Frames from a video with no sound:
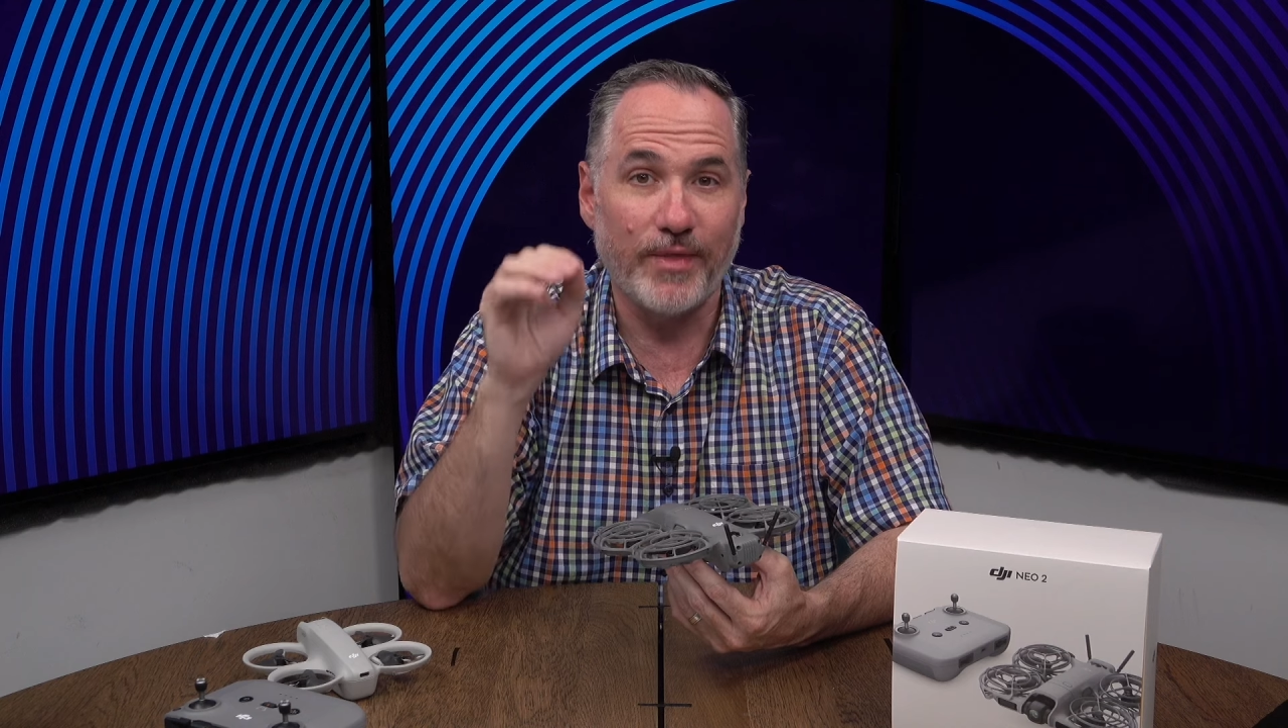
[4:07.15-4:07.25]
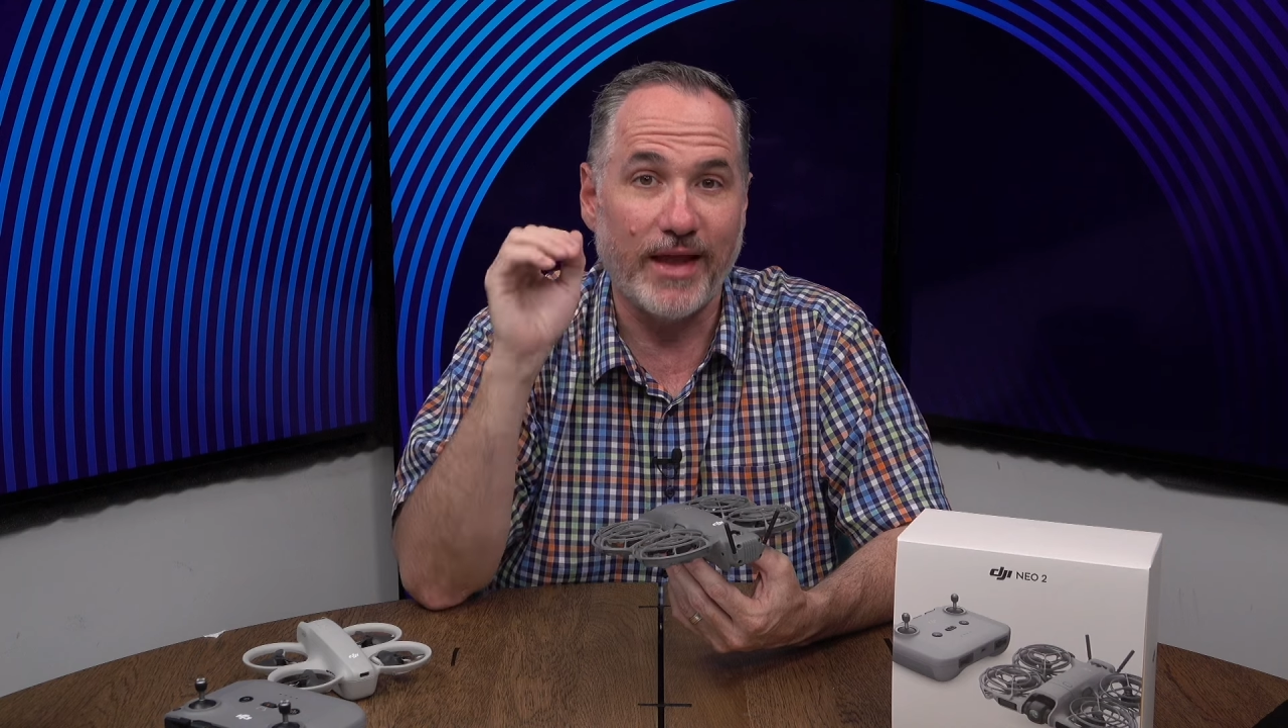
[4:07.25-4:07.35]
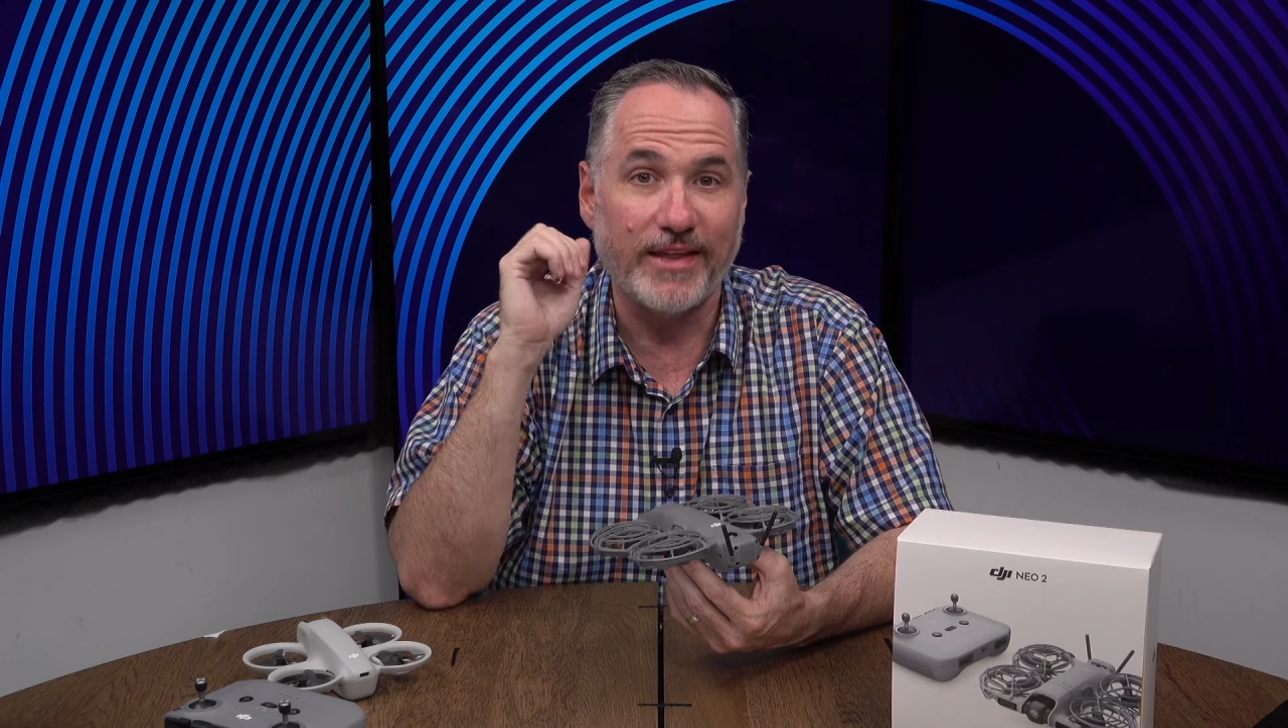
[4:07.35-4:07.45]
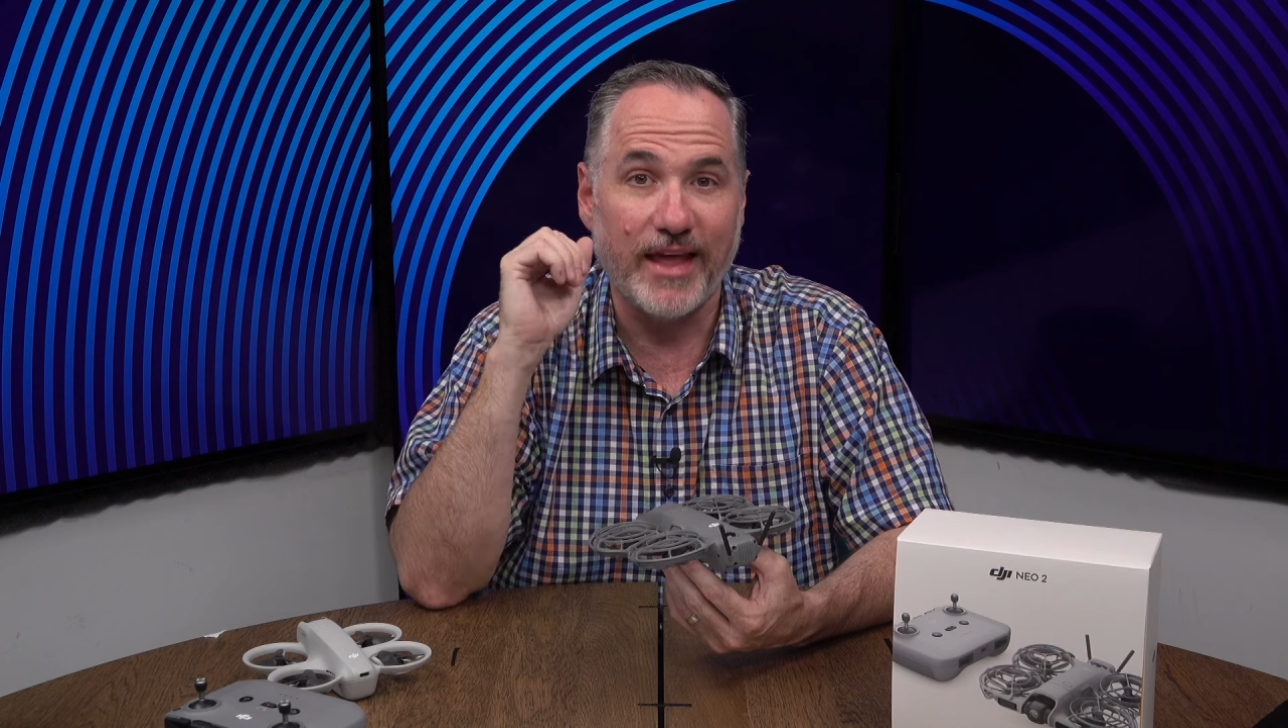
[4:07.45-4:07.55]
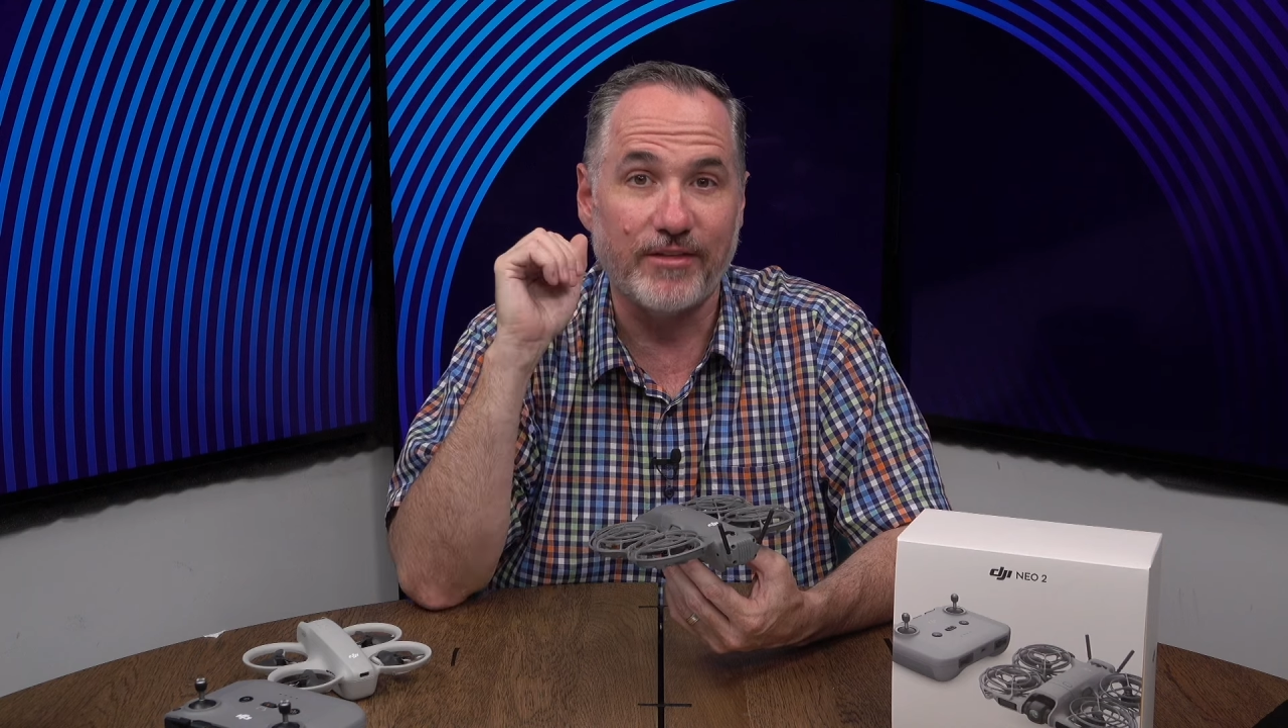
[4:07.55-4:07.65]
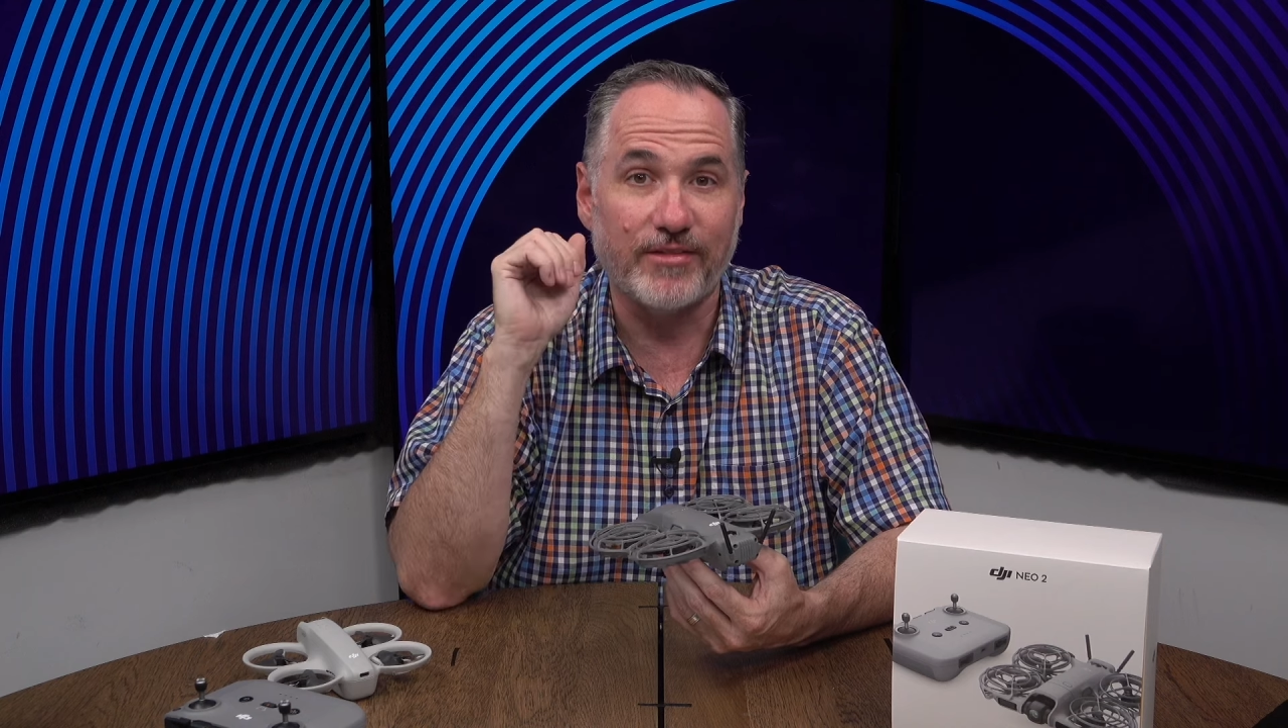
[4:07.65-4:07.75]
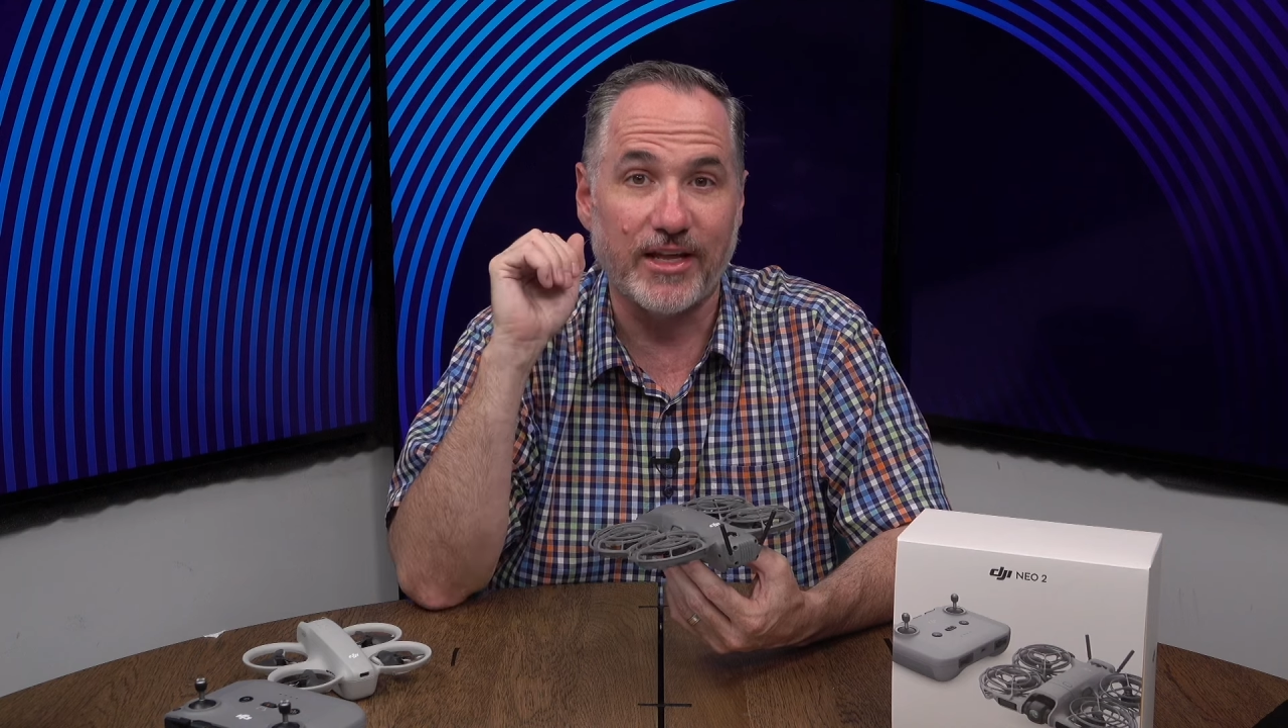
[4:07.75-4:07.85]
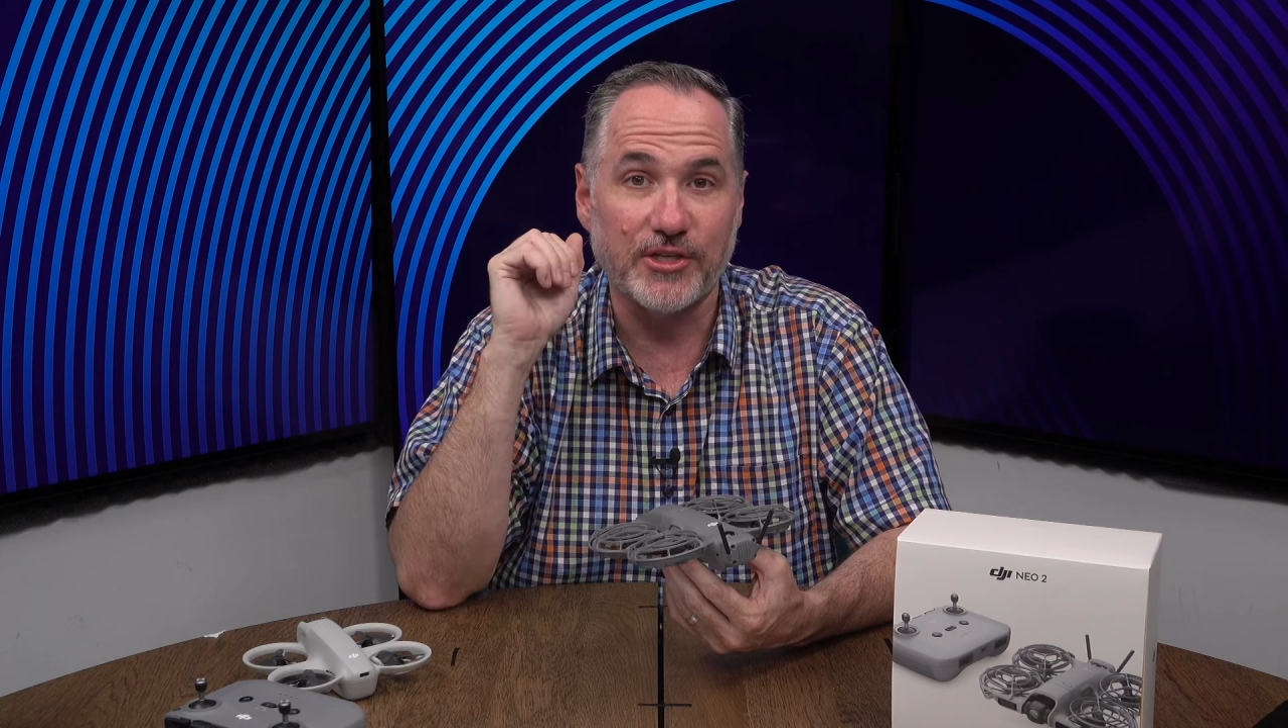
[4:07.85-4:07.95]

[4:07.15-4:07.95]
that cancellation